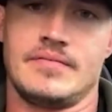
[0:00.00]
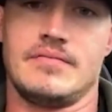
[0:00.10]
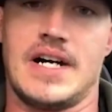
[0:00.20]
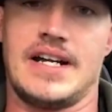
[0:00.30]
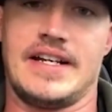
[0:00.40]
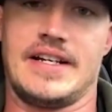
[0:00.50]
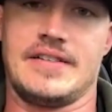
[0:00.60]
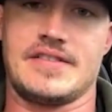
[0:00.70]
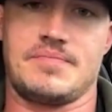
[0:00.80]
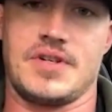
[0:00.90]
my
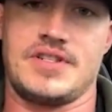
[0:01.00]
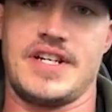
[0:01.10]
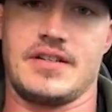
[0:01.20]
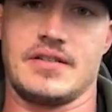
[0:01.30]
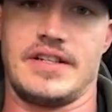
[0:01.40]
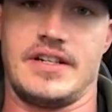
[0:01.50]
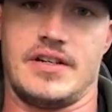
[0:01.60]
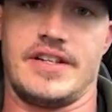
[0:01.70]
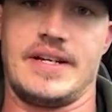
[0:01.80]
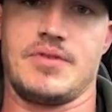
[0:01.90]
hands particularly
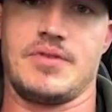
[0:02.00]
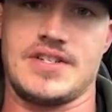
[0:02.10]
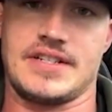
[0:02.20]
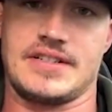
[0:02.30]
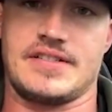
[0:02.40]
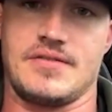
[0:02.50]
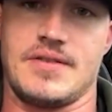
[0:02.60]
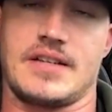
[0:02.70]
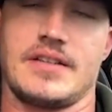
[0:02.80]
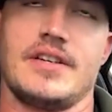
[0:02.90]
on any project that's
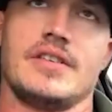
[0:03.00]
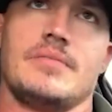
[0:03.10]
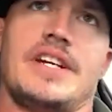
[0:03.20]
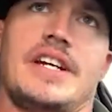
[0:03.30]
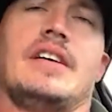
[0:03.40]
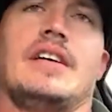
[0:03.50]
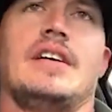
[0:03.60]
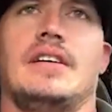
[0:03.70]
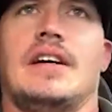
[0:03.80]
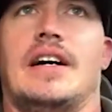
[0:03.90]
directly under me.
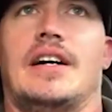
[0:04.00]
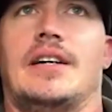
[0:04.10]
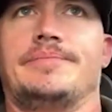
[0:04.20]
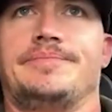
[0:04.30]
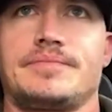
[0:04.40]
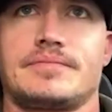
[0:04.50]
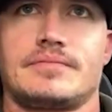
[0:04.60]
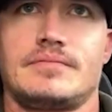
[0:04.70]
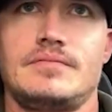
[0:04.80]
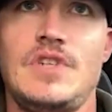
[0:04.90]
Um,
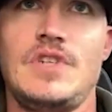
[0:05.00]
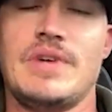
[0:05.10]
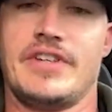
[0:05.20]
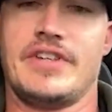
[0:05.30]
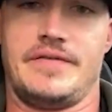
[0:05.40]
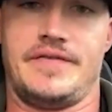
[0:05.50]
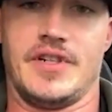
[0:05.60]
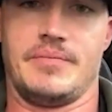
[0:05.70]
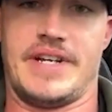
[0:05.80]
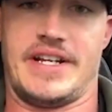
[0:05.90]
we have a good
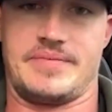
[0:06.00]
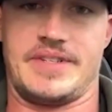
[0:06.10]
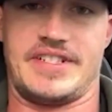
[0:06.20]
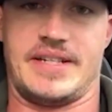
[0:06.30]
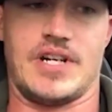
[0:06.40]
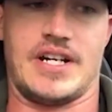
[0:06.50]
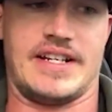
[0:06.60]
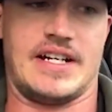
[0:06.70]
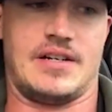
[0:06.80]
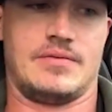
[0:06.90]
field management team right
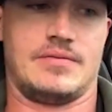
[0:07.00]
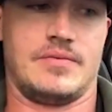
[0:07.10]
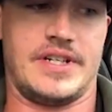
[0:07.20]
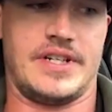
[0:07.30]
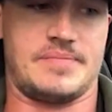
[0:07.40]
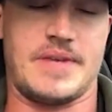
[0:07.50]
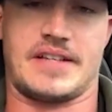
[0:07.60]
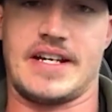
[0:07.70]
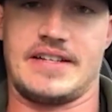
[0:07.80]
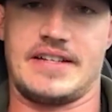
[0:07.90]
now. We
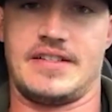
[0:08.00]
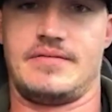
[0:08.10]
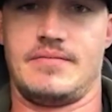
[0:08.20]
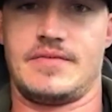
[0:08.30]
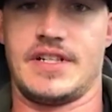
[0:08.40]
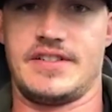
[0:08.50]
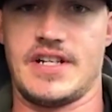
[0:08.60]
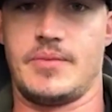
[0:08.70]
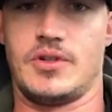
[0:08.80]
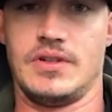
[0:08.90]
expect that to to
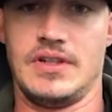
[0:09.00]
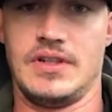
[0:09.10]
double